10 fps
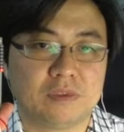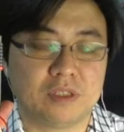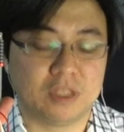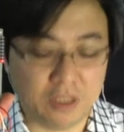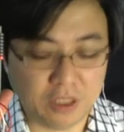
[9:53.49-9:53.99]

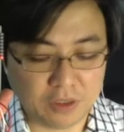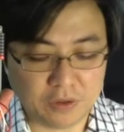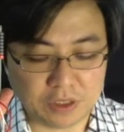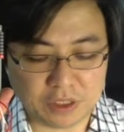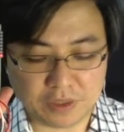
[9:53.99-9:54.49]
See, you
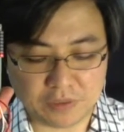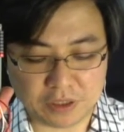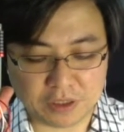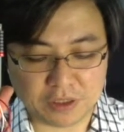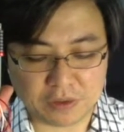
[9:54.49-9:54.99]
can keep
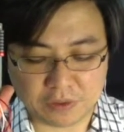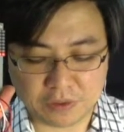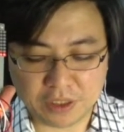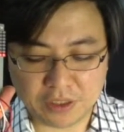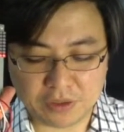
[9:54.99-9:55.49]
on
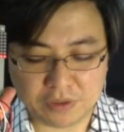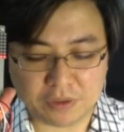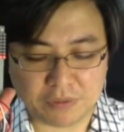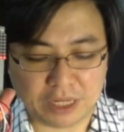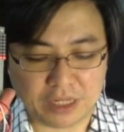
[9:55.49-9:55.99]
going, do the
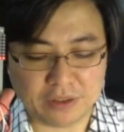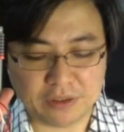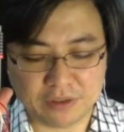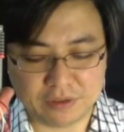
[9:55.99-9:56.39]
pattern.